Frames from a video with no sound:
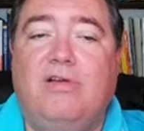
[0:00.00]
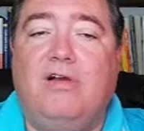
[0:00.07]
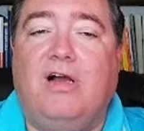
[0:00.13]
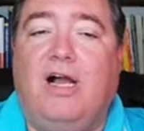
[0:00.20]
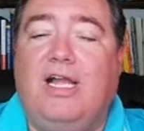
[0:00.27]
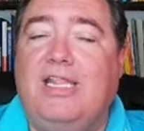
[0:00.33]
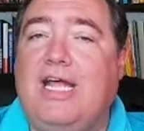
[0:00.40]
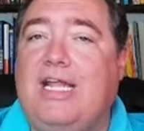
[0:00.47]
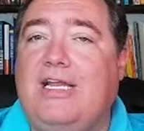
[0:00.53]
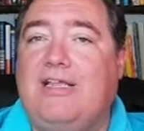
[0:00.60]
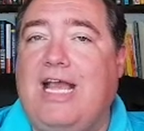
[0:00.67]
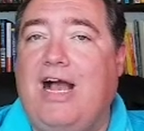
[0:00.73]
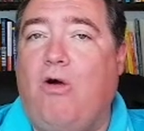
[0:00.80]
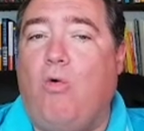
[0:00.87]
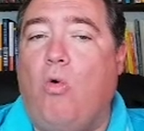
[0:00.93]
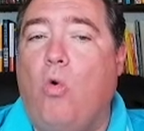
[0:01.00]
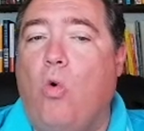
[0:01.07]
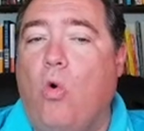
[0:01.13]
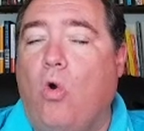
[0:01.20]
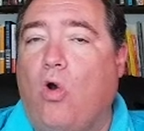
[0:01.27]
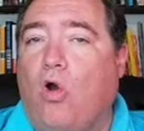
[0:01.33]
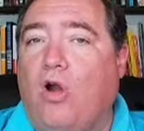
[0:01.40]
and that is how
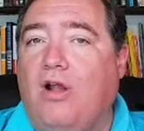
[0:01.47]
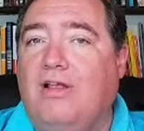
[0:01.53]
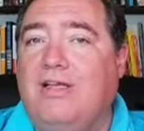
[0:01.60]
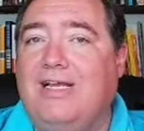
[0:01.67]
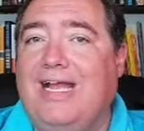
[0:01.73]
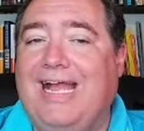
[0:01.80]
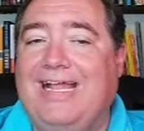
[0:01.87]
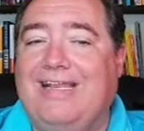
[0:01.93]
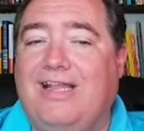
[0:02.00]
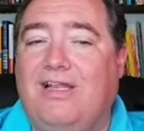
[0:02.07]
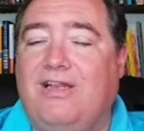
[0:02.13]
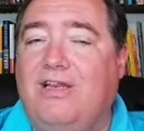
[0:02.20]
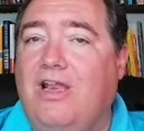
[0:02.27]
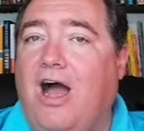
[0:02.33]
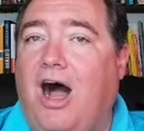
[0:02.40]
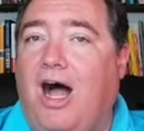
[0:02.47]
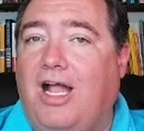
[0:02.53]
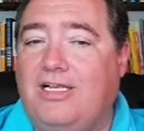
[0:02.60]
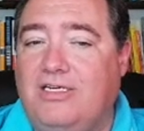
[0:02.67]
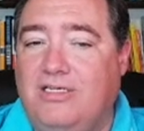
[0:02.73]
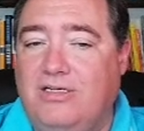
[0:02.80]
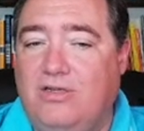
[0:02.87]
or and
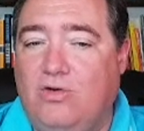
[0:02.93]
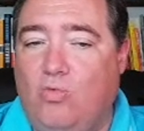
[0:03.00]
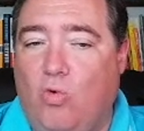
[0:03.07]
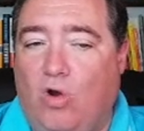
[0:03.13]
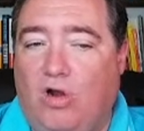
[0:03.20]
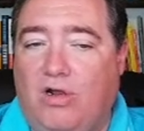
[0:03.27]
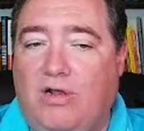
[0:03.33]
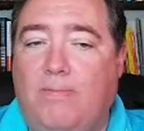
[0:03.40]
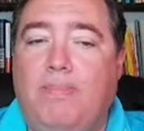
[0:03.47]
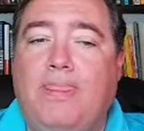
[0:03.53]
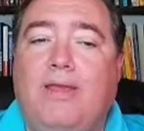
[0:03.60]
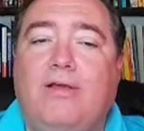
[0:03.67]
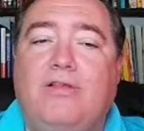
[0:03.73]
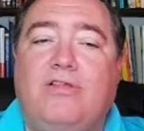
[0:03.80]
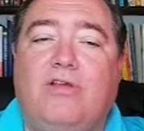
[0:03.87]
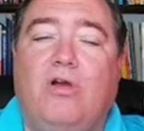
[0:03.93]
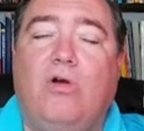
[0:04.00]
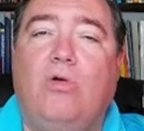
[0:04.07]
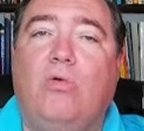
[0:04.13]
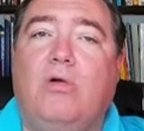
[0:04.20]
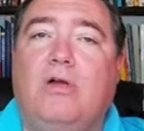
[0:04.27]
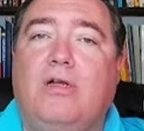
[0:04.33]
not work.
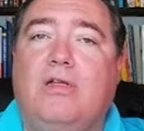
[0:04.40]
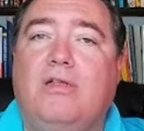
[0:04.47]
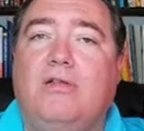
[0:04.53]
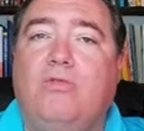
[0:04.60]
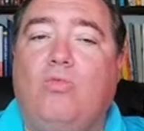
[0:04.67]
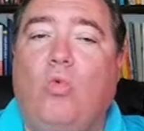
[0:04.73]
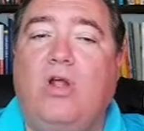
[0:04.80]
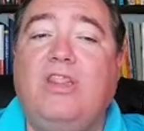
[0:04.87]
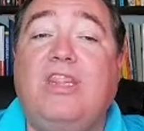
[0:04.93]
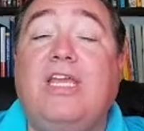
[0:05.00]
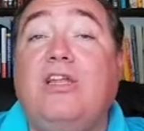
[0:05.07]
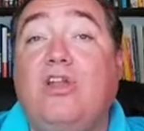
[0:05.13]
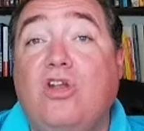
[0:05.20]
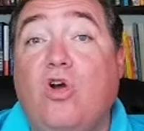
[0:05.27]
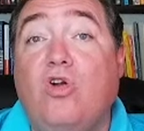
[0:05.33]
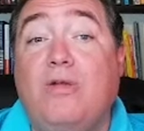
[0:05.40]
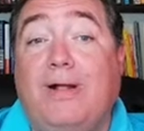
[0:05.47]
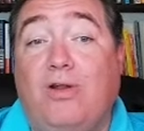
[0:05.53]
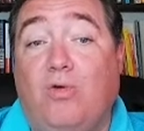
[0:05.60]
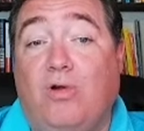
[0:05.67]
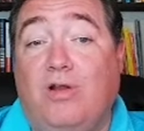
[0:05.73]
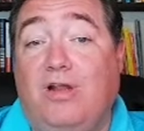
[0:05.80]
So one thing to note
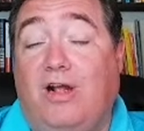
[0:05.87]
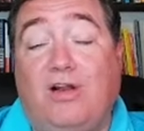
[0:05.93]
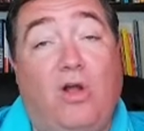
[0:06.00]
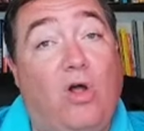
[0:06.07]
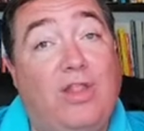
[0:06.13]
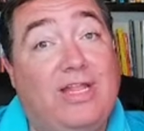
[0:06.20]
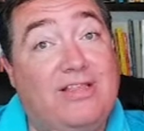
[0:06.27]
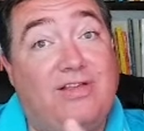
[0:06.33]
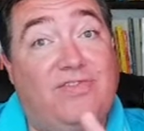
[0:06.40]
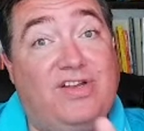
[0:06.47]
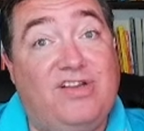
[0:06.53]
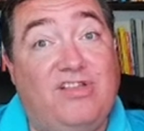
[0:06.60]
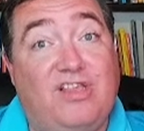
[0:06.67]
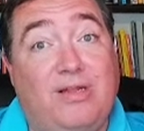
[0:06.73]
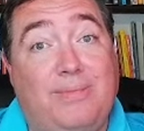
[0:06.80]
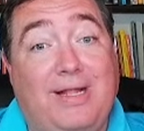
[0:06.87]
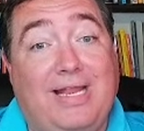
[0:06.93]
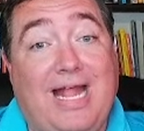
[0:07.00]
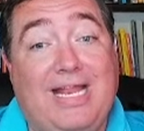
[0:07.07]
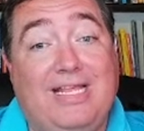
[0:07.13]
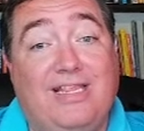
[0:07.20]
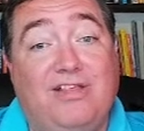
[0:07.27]
about or and not, all that stuff I just said about
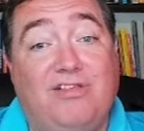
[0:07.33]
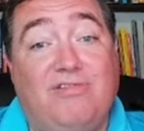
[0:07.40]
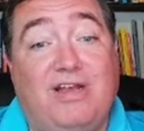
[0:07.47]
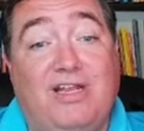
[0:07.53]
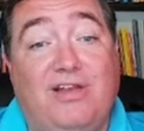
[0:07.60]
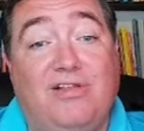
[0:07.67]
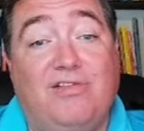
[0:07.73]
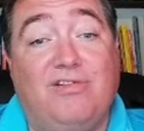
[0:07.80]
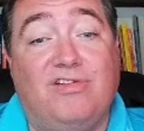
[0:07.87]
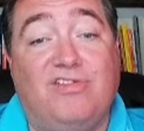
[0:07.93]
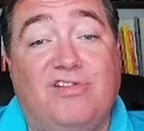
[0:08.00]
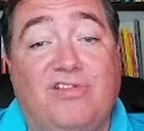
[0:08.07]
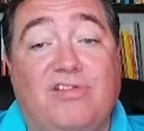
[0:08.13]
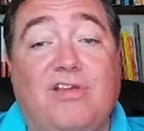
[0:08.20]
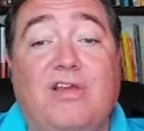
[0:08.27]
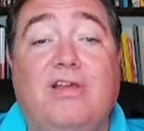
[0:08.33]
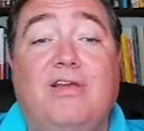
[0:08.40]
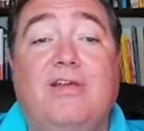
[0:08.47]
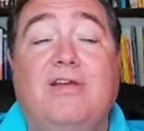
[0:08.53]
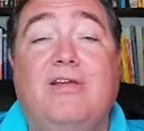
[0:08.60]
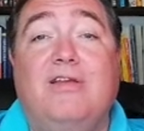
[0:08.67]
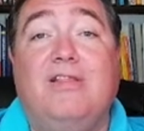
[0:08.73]
adding things directly to searches,
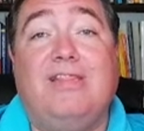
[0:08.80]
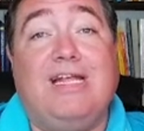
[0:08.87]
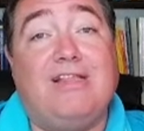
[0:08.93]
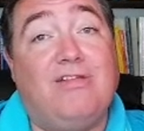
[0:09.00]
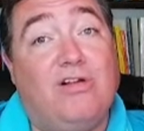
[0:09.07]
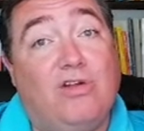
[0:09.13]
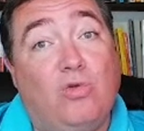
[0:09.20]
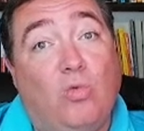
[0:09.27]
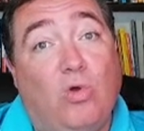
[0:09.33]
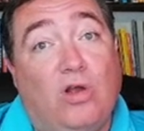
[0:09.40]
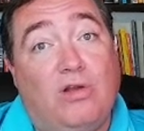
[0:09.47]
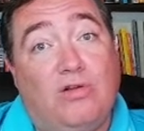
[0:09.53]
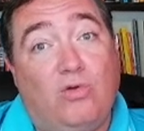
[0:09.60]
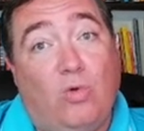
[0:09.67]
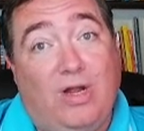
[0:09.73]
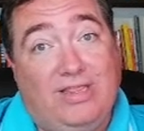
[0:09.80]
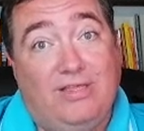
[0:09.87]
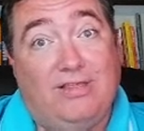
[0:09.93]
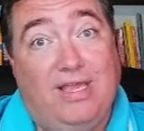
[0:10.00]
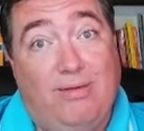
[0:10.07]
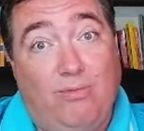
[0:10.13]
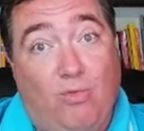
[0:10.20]
that's not going to work quite the
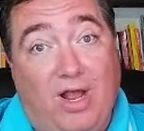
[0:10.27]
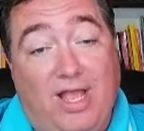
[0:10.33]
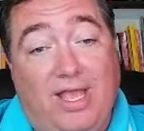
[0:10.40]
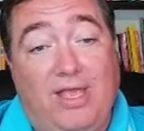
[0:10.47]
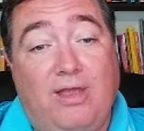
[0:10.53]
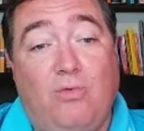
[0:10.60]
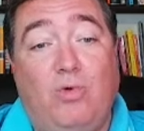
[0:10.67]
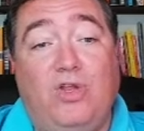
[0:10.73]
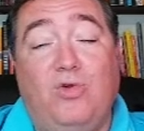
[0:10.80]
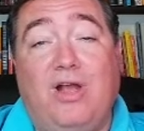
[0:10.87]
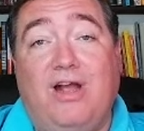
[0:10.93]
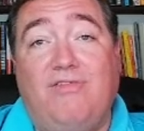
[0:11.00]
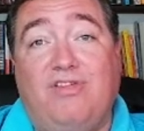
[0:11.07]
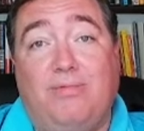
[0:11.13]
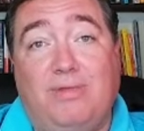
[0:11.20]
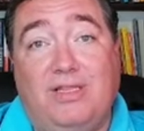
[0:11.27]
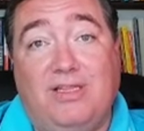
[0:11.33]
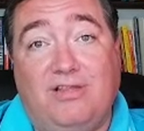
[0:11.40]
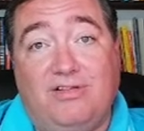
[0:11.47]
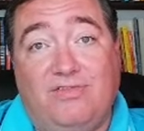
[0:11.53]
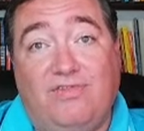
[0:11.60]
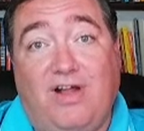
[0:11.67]
same way when you have something
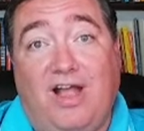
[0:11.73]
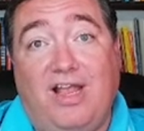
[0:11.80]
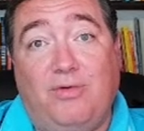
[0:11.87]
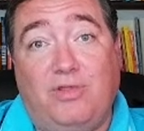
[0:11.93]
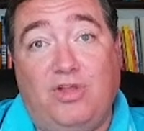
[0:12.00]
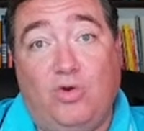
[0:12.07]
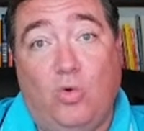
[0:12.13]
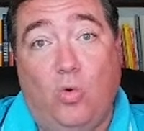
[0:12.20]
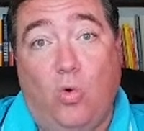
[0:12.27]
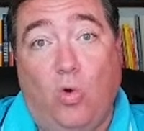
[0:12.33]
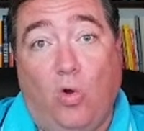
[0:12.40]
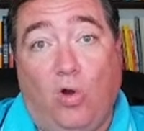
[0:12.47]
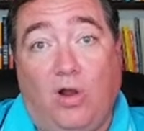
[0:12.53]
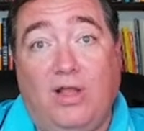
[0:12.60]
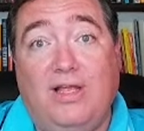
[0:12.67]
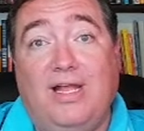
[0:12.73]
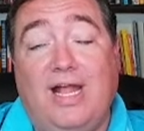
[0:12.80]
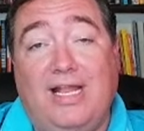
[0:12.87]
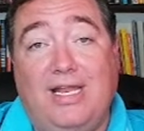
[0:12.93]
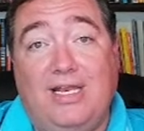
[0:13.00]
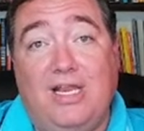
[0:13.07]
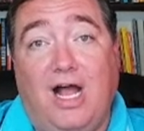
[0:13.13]
that's defined with an or
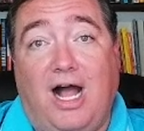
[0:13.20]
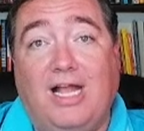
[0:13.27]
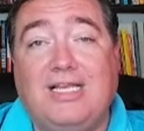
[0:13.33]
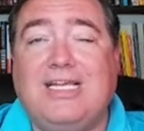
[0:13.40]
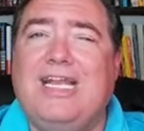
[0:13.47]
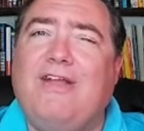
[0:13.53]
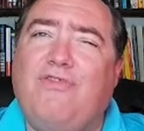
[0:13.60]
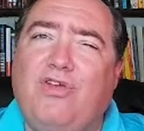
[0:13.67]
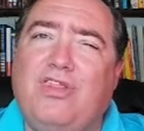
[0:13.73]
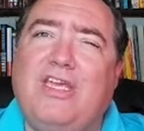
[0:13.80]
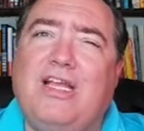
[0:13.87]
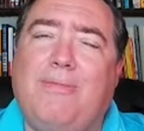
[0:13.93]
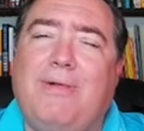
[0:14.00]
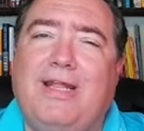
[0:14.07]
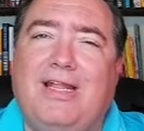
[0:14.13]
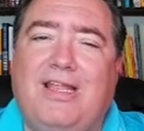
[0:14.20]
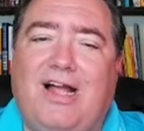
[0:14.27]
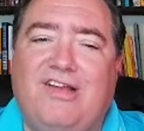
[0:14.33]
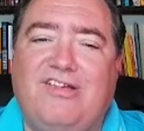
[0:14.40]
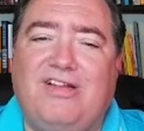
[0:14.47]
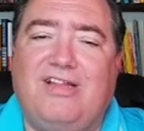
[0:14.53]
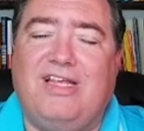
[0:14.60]
and a not. And if you think about it
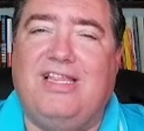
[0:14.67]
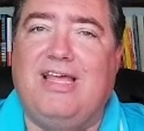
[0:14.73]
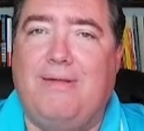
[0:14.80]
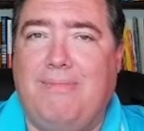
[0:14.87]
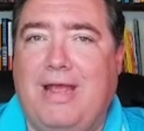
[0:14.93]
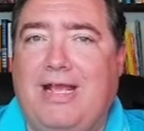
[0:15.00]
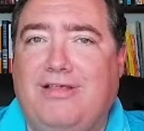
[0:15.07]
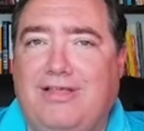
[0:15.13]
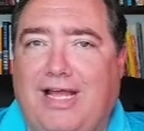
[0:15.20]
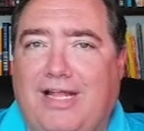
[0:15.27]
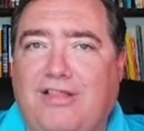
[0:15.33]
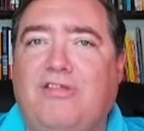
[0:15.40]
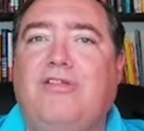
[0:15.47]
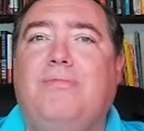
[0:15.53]
logically, that makes sense,